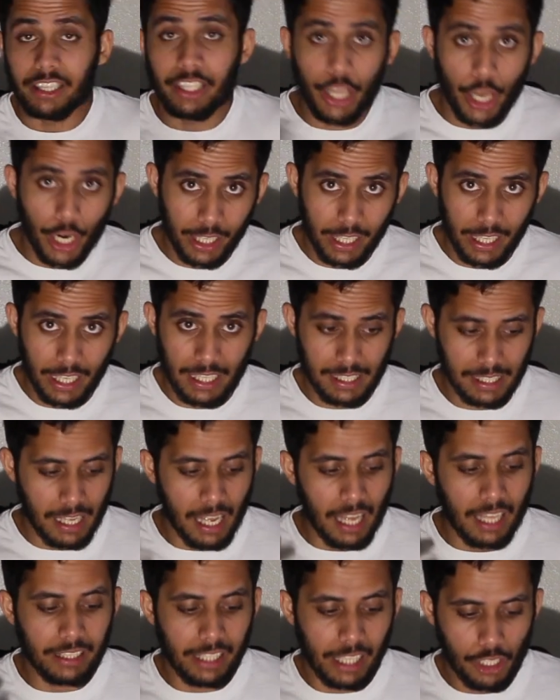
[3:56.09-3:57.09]
Their case,
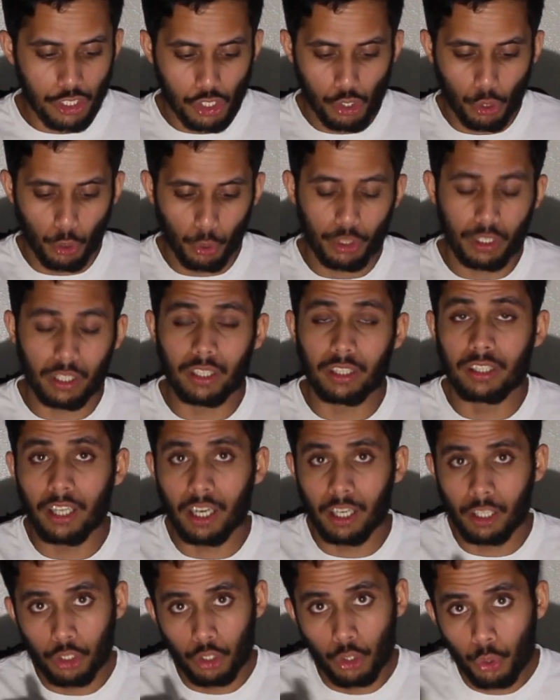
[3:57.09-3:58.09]
they showed
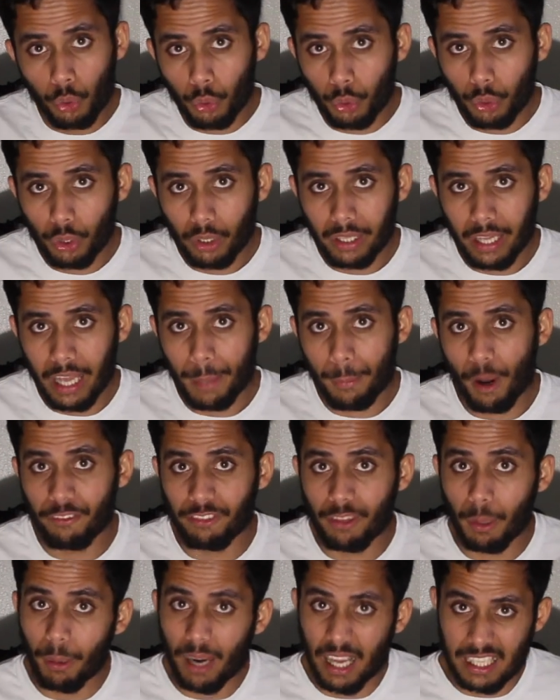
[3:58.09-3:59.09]
the glue came
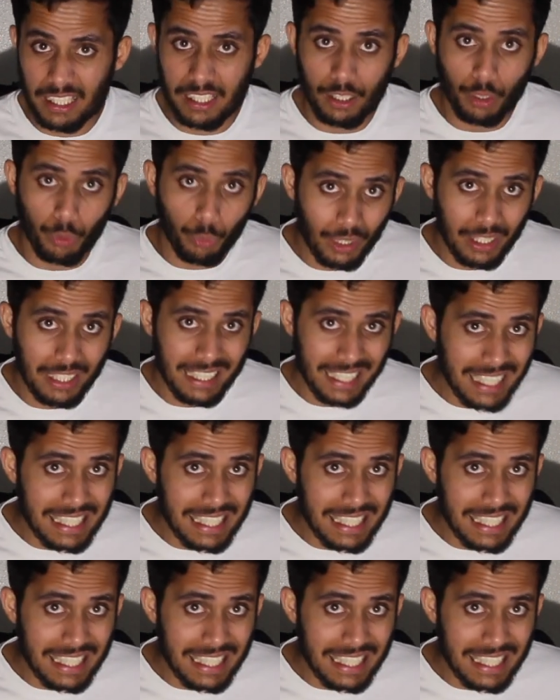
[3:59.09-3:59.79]
off the plastic really